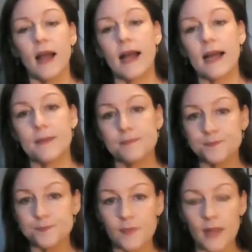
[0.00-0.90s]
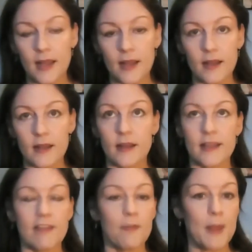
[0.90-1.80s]
And
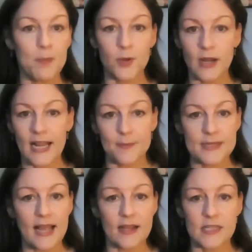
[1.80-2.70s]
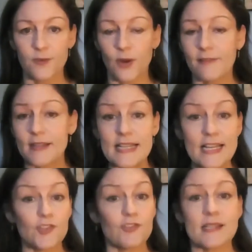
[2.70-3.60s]
there are people who claim tax for having
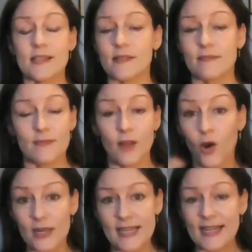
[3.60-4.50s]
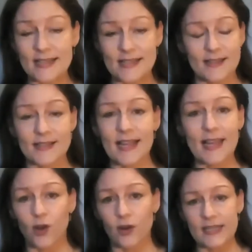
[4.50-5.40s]
dangerous holidays,
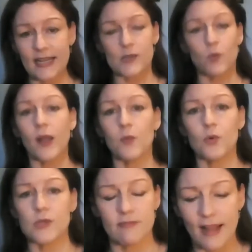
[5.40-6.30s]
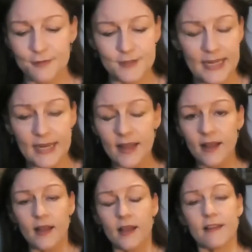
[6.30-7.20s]
skiing holidays, whitewater rafting.
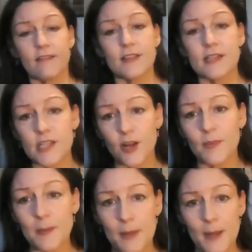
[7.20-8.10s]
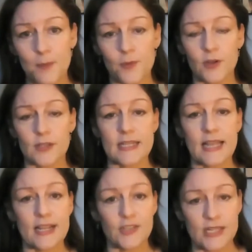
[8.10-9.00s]
There are so many people that cost the
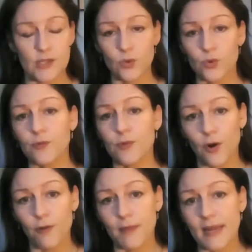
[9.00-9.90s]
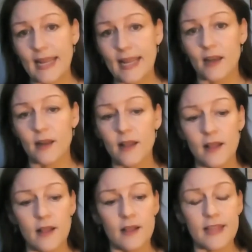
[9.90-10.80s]
NHS an awful lot of money, and
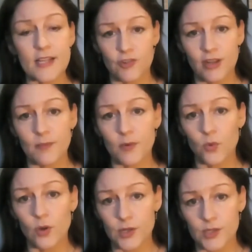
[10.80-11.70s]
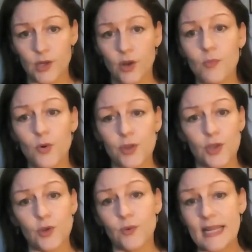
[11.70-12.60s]
their treatment will cost a lot more
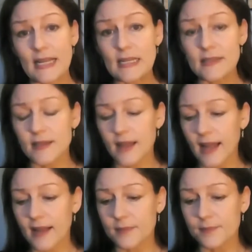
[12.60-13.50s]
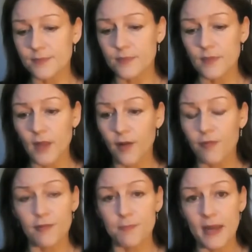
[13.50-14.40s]
than you need
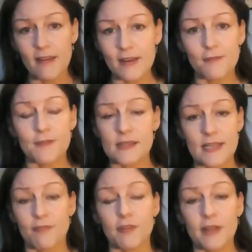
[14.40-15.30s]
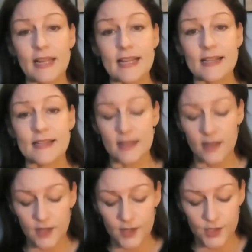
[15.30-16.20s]
over a period of several years
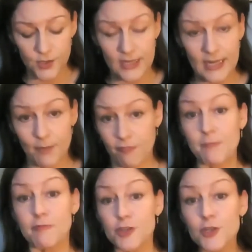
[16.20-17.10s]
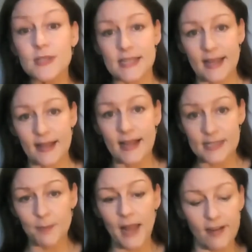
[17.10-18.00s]
to keep reproducing
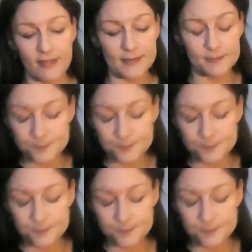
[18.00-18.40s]
as a parent.